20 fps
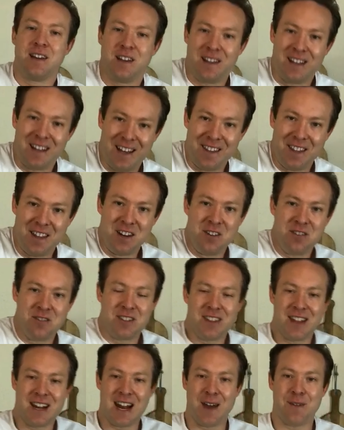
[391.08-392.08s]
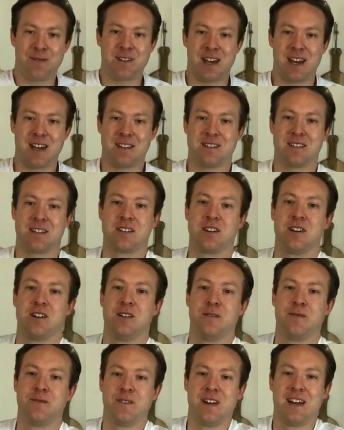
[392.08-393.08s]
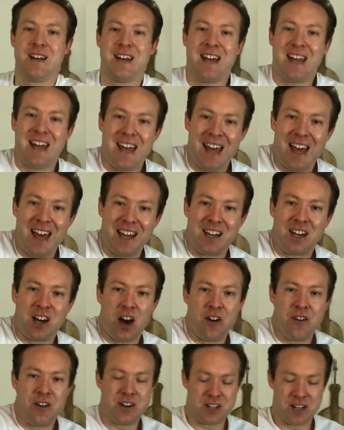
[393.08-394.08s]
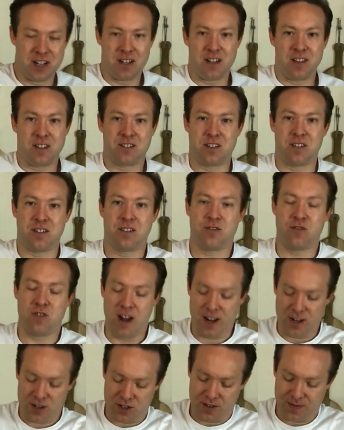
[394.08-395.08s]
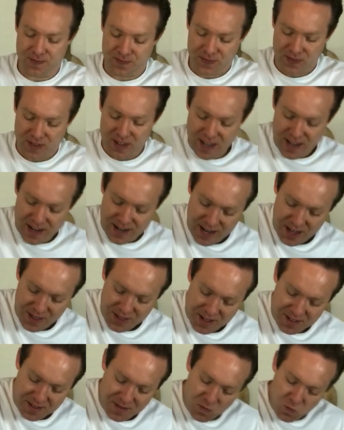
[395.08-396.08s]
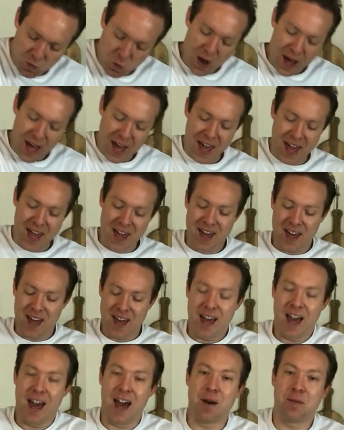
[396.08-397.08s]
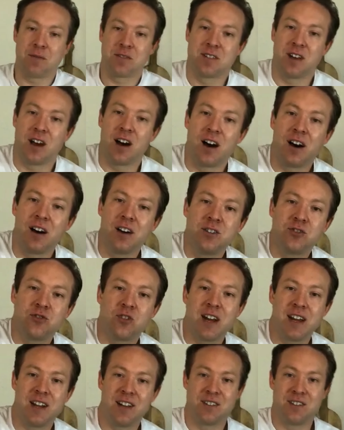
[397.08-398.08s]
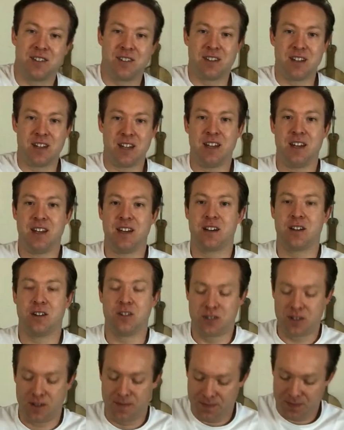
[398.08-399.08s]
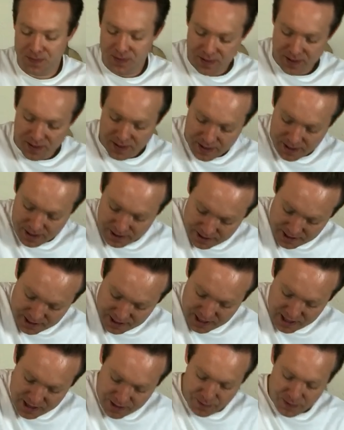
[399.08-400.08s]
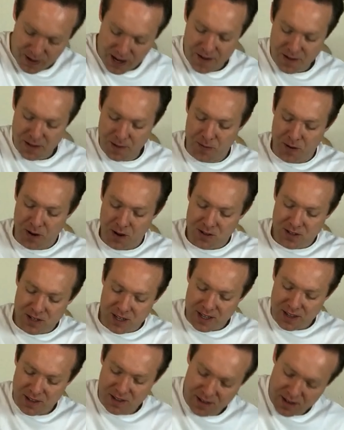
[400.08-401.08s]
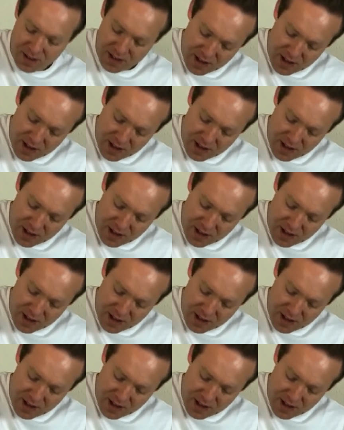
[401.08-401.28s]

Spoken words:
and then using the left hand to kind of encourage it to stretch. Now this way helps to hydrate the gluten in the flour, the proteins,